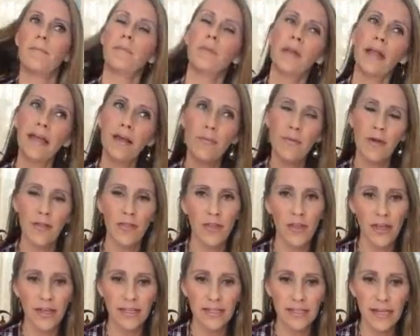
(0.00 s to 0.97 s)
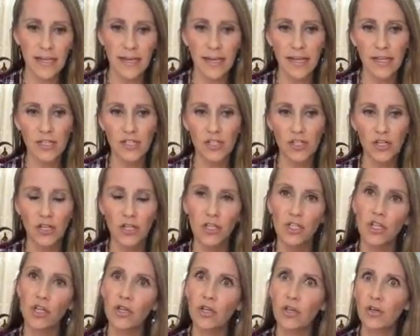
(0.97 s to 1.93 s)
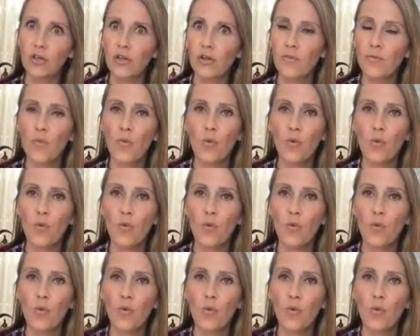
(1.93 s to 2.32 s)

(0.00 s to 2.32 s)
play with it, and I started to learn